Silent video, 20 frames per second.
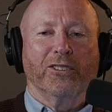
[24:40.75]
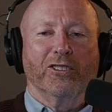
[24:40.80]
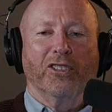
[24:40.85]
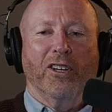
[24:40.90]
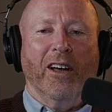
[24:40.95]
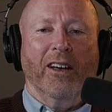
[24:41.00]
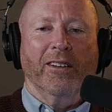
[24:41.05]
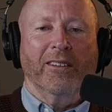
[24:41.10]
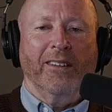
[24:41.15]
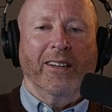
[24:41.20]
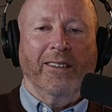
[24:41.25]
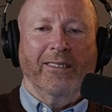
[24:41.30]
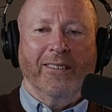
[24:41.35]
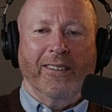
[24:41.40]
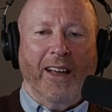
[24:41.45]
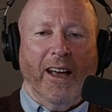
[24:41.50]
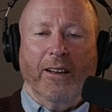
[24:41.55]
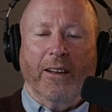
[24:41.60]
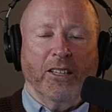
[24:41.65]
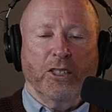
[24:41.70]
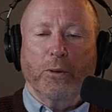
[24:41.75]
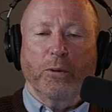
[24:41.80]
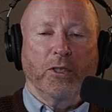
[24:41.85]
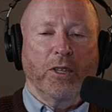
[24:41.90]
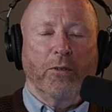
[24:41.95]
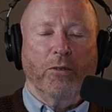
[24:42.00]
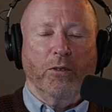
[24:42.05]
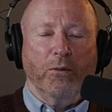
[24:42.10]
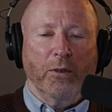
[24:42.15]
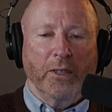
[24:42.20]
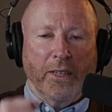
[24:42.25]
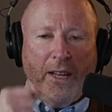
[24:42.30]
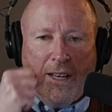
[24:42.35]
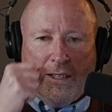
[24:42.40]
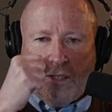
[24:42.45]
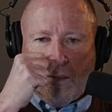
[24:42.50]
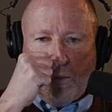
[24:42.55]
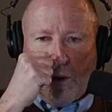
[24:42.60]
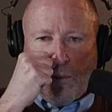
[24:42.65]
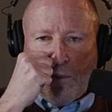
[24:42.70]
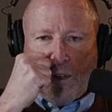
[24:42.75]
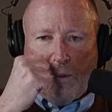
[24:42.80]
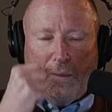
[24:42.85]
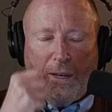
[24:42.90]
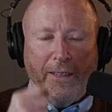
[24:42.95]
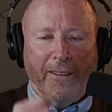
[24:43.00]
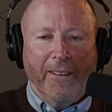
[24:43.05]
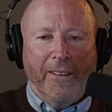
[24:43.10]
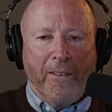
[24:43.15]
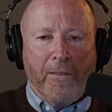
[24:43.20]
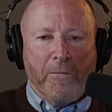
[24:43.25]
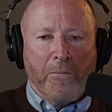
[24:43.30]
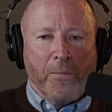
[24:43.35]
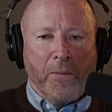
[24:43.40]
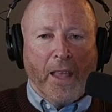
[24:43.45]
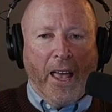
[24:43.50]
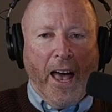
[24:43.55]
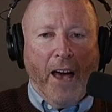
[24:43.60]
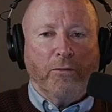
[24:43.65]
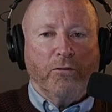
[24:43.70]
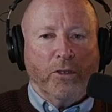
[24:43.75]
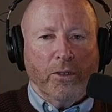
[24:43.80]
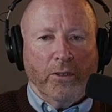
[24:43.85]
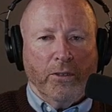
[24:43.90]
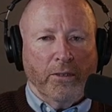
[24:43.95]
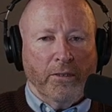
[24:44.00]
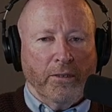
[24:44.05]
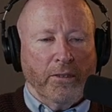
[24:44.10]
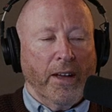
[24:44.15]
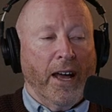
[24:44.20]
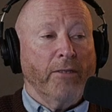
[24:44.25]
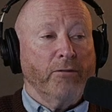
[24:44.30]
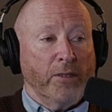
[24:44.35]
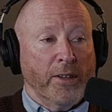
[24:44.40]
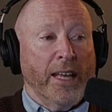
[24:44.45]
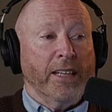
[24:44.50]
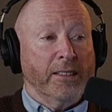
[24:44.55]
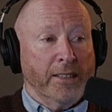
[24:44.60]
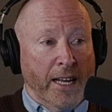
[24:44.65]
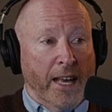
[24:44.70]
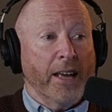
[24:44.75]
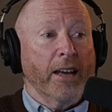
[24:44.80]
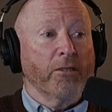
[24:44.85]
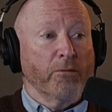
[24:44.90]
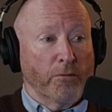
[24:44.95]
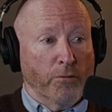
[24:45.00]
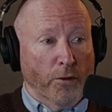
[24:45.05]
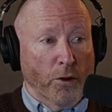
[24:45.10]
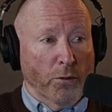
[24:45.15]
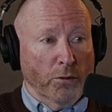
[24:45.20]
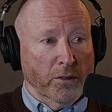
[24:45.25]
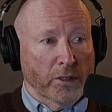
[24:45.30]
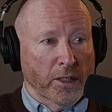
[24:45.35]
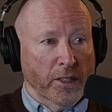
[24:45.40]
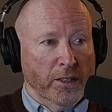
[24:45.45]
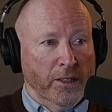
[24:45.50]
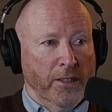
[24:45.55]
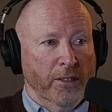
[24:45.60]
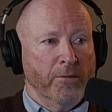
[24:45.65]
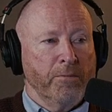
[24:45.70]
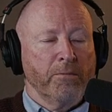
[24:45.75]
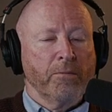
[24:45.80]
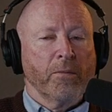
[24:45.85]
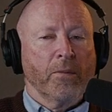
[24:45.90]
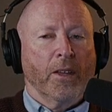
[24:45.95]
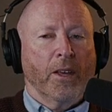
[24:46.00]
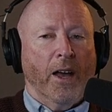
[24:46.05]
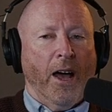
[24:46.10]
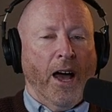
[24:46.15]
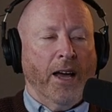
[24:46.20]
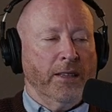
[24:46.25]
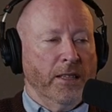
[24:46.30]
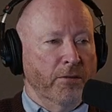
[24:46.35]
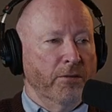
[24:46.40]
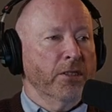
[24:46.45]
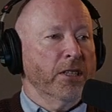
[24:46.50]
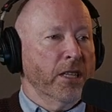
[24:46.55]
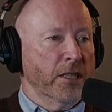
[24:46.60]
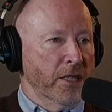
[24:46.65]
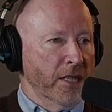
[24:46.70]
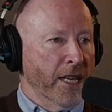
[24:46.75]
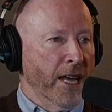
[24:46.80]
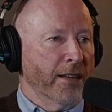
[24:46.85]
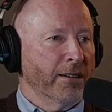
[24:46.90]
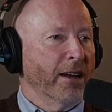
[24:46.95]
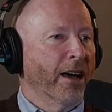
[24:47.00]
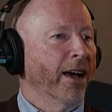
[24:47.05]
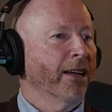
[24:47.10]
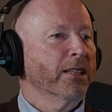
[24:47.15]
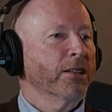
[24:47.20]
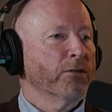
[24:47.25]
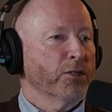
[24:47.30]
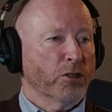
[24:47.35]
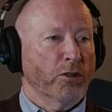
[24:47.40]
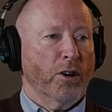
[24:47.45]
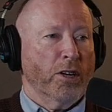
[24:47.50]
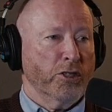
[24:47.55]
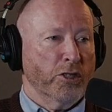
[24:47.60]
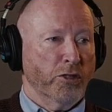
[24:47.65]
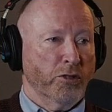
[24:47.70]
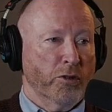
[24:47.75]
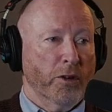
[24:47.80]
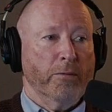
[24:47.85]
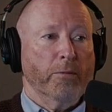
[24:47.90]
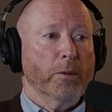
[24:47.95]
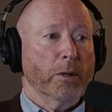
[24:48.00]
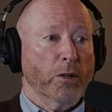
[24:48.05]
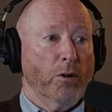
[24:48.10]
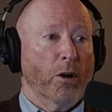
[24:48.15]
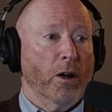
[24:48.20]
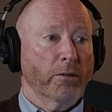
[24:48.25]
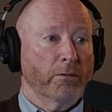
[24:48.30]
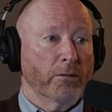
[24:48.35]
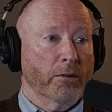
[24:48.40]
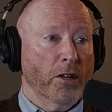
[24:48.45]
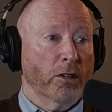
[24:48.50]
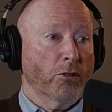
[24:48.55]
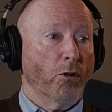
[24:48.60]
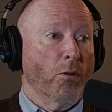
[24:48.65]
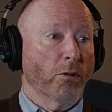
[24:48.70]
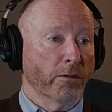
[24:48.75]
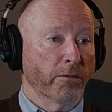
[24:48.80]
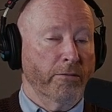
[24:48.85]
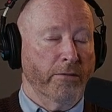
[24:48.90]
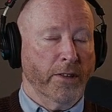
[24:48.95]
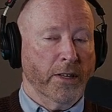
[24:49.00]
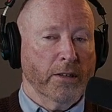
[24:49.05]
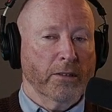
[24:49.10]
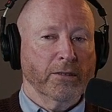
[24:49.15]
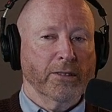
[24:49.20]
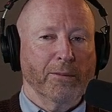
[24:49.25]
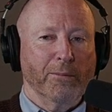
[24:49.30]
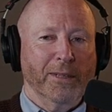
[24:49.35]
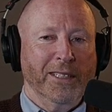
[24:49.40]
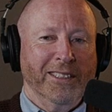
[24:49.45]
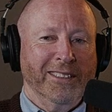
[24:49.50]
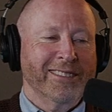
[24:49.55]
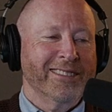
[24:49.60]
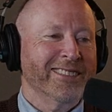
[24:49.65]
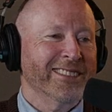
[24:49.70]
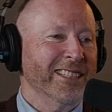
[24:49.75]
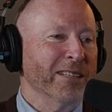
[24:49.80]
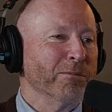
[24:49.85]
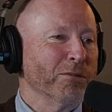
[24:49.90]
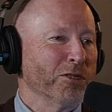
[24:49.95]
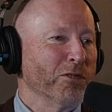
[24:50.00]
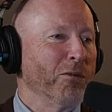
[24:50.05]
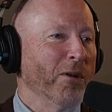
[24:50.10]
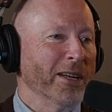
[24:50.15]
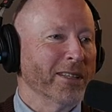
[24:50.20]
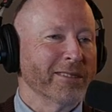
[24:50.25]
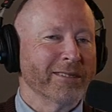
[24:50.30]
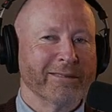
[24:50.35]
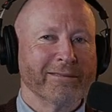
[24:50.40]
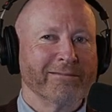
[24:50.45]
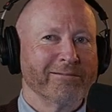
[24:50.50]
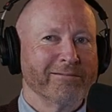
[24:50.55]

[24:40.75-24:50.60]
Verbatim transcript: John, and I, I suppose everyone has a memory, but after after that day unfolded, I live in Indiana. I live across the street from a, corn, a cornfield. I mean, it seems quite mm.